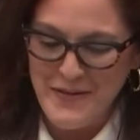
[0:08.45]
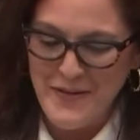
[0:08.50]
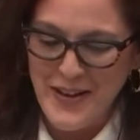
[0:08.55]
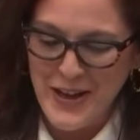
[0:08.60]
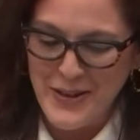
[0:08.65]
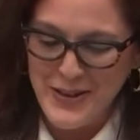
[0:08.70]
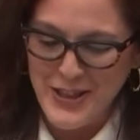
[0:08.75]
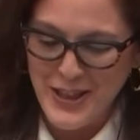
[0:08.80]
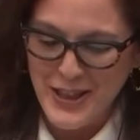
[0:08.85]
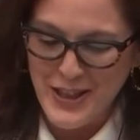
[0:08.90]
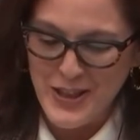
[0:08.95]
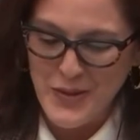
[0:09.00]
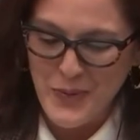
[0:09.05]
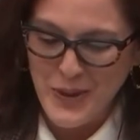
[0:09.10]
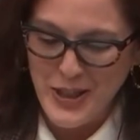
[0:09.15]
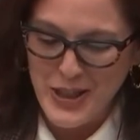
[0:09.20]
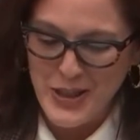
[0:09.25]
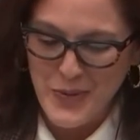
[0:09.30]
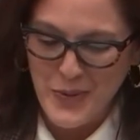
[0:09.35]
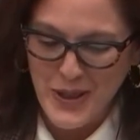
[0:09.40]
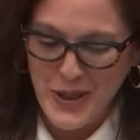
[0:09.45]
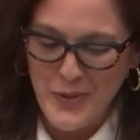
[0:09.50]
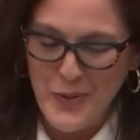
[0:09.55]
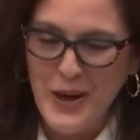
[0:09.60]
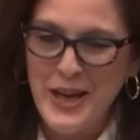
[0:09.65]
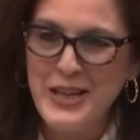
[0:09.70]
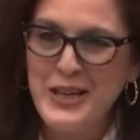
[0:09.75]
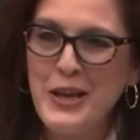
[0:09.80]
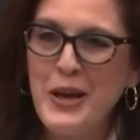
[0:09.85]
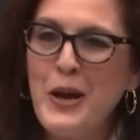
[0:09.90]
Founded in
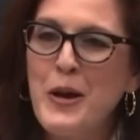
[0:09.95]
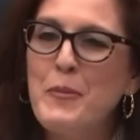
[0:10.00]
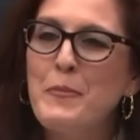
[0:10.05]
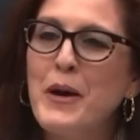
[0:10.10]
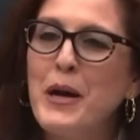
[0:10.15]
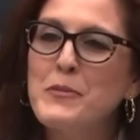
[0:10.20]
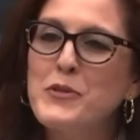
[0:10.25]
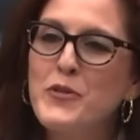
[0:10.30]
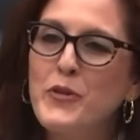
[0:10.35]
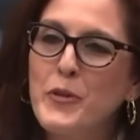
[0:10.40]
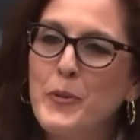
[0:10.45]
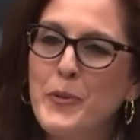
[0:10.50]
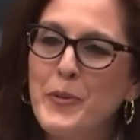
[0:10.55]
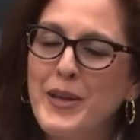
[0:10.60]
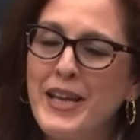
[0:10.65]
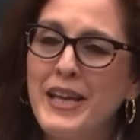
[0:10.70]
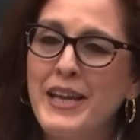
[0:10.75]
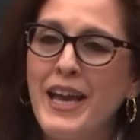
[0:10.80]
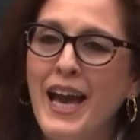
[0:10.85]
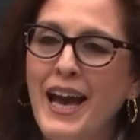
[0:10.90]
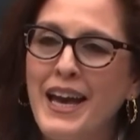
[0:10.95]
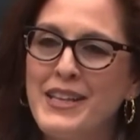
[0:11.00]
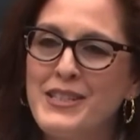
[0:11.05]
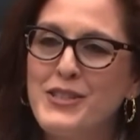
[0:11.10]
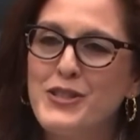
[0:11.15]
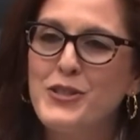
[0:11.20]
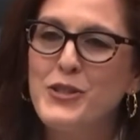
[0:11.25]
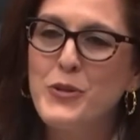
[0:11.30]
2021, Moms for Liberty has